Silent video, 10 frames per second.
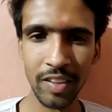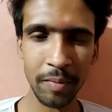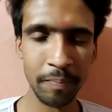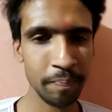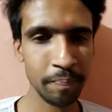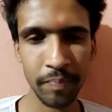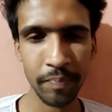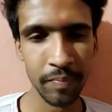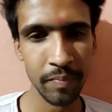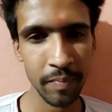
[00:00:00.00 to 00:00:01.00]
so you
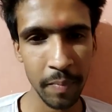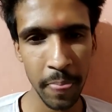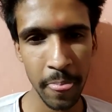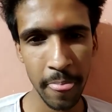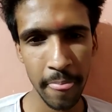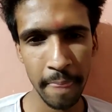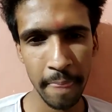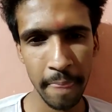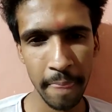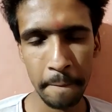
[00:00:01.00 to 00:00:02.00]
told me about closing your